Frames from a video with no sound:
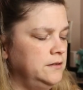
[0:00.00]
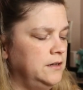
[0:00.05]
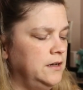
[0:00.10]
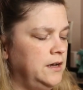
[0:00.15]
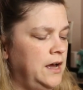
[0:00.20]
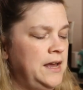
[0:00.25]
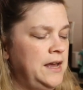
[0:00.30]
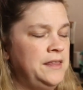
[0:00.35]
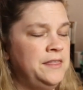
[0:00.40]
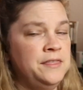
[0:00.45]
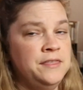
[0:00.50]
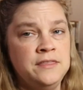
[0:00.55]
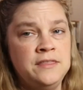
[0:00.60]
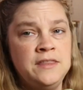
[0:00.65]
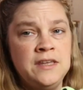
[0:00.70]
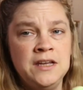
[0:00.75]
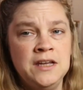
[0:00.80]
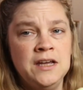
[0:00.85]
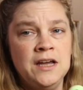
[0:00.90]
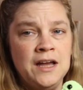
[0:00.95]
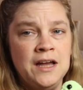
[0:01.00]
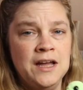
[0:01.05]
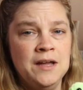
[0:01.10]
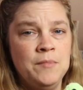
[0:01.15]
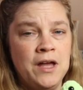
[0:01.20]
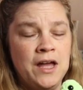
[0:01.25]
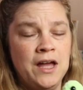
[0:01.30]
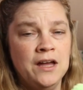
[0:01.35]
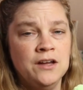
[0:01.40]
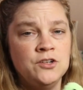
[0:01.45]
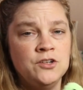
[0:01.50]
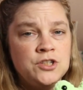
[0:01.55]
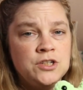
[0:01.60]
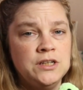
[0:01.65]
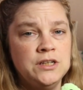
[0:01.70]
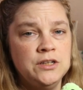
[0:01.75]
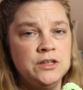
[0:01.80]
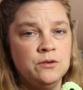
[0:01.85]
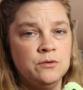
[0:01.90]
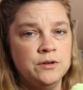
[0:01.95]
I think I'm actually
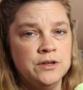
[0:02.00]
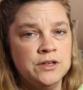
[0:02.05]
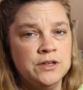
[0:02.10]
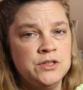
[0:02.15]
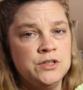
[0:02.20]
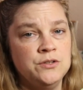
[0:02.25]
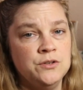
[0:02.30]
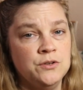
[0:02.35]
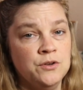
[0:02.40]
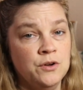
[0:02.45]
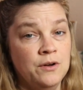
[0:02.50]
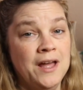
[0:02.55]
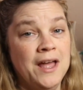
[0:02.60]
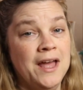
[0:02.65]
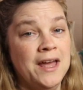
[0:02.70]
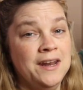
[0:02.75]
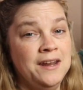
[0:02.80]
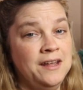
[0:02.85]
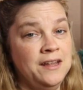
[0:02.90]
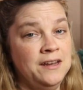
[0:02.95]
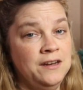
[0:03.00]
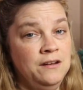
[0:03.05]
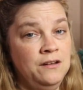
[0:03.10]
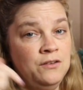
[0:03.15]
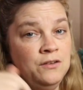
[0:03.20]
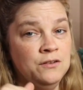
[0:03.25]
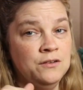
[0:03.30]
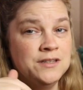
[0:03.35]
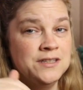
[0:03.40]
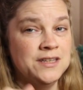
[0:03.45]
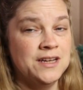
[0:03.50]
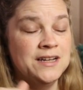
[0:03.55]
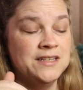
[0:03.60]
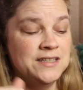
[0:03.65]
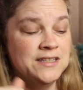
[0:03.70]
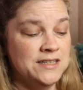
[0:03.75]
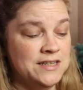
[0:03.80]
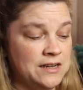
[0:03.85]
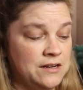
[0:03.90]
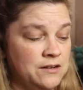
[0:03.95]
going to go ahead and hook size
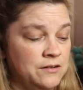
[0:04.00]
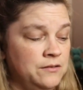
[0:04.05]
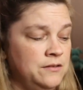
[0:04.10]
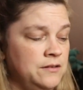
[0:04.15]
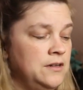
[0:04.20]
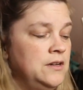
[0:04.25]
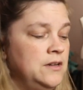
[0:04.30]
down.